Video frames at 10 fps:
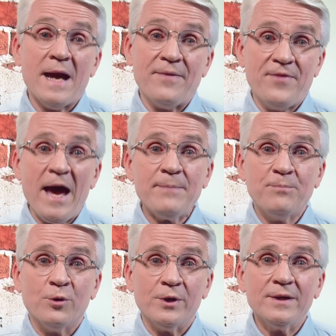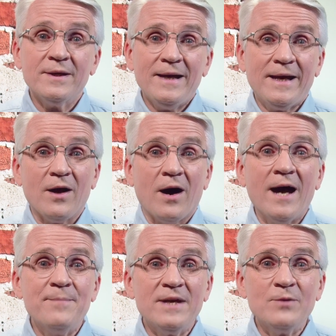At that point, had
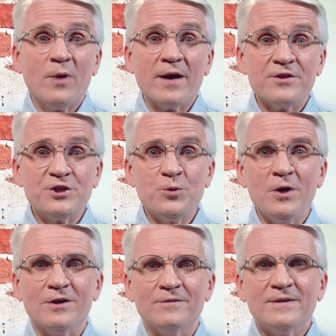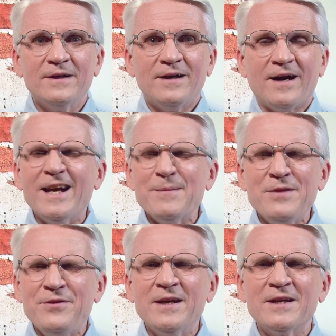I been one of the 12, I'd have
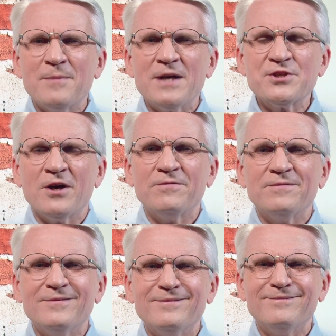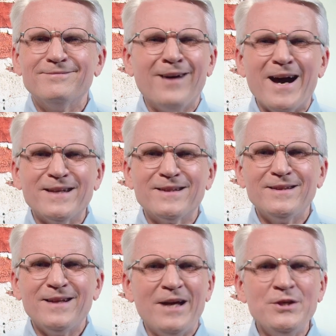been thinking to myself, what?
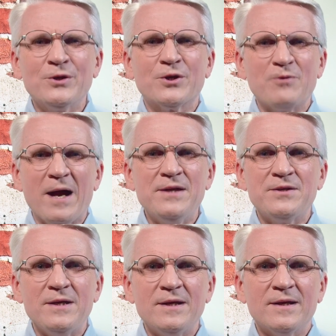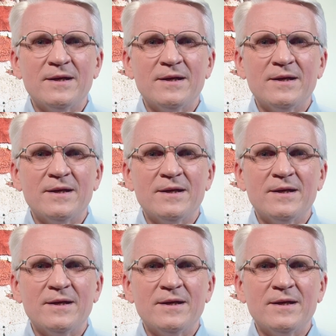Are you crazy?